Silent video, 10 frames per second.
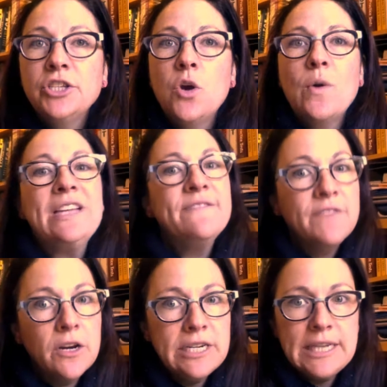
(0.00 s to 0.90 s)
So, it's
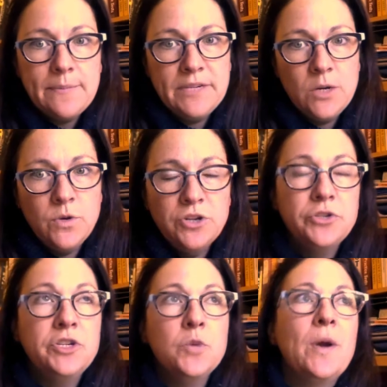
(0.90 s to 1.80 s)
very tempting when you're
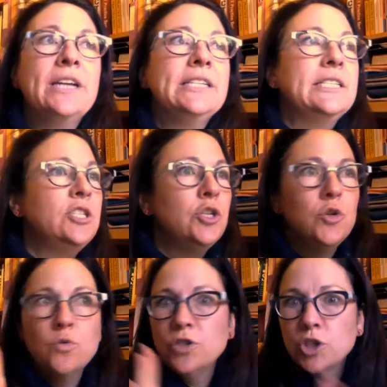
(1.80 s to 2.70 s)
doing your practice
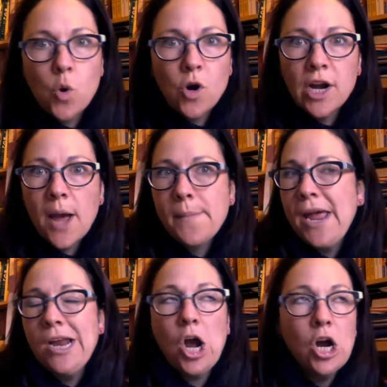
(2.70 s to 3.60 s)
to score it up,
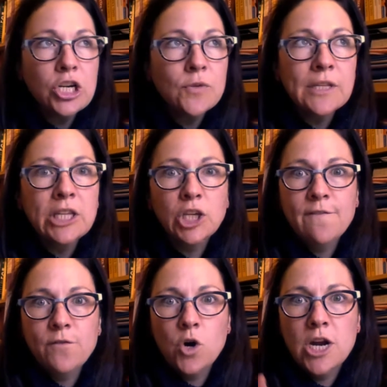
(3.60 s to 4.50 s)
and all you're really
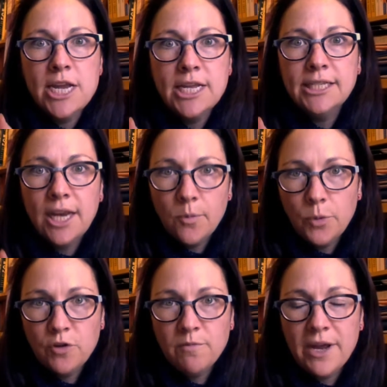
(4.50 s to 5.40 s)
looking for is
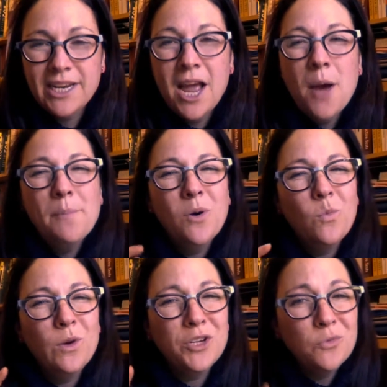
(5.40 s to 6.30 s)
improvement.
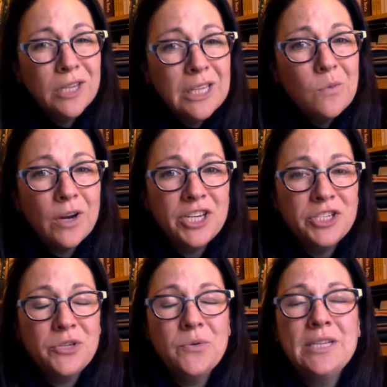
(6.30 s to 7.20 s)
But what you really want to
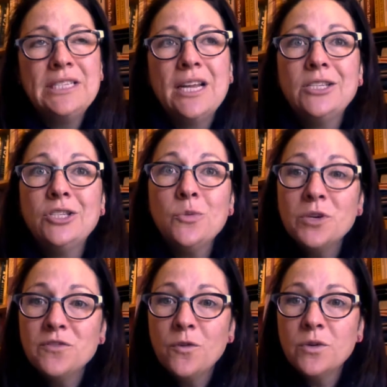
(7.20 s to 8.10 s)
do is not so
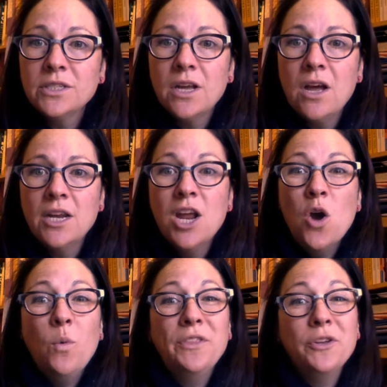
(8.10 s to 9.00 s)
much focus on
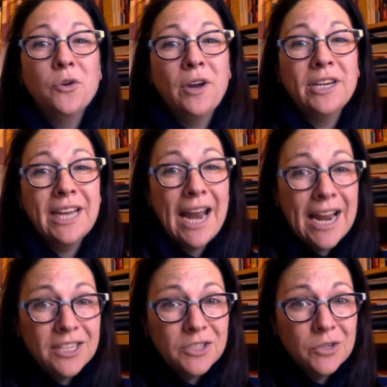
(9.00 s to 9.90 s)
what the correct
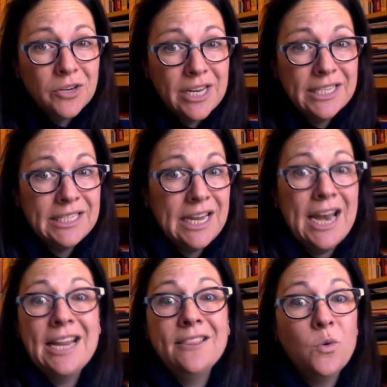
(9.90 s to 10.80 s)
answer is to
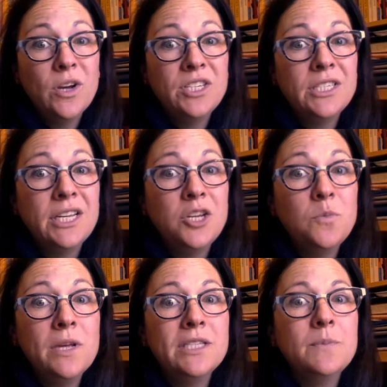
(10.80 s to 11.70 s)
any of the questions that you
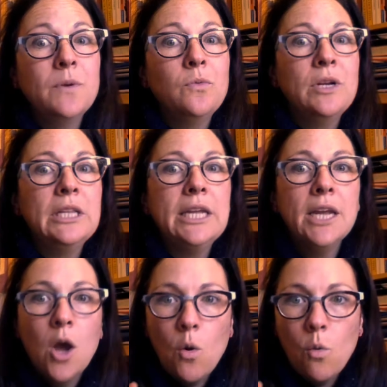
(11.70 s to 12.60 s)
missed, but
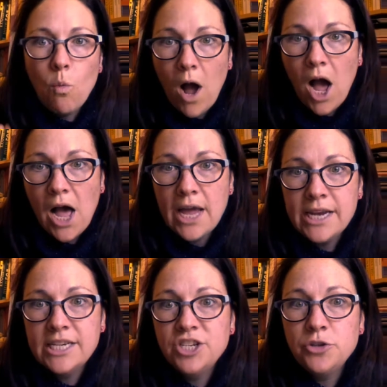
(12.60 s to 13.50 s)
really
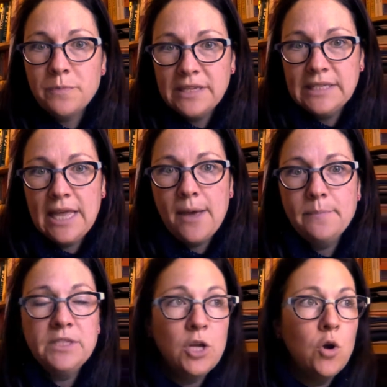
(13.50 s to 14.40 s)
why did you miss them?
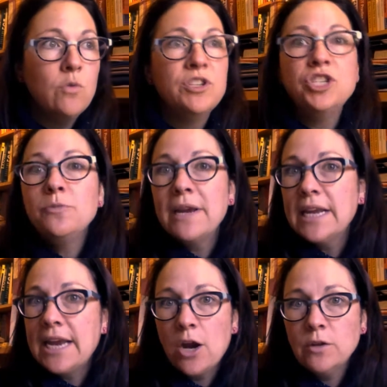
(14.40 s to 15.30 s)
So, did you make
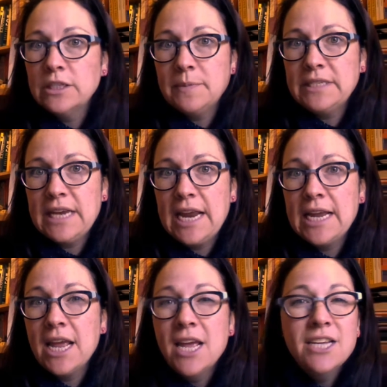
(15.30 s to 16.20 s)
a careless
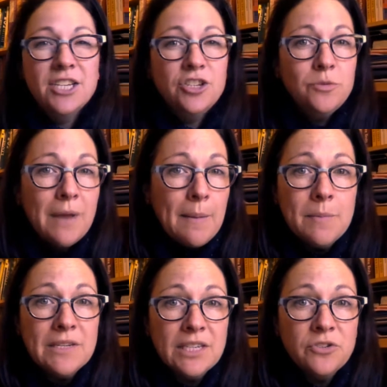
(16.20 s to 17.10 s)
mistake? Did you maybe
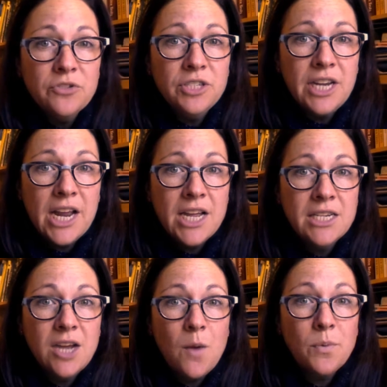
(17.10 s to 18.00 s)

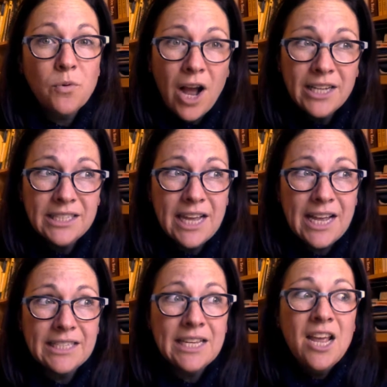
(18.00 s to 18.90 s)
misunderstand a
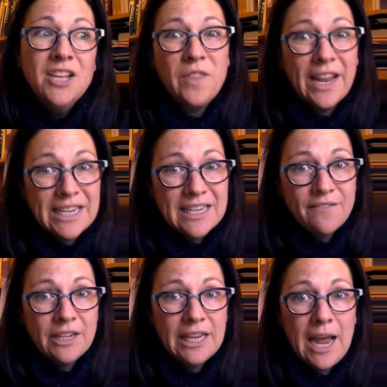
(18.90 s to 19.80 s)
process? That can
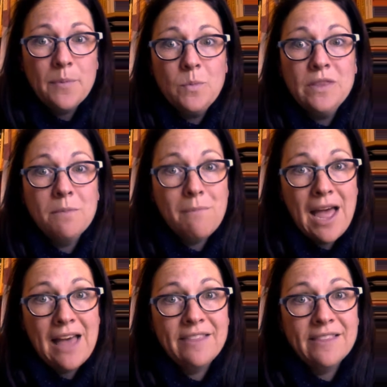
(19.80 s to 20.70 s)
definitely happen with the
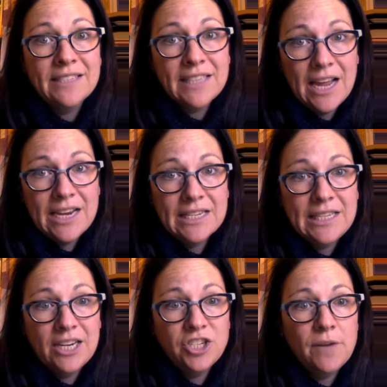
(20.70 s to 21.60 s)
math and the science
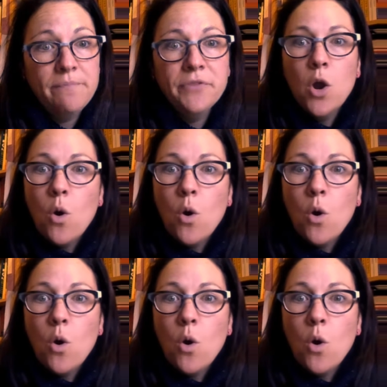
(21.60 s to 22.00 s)
section.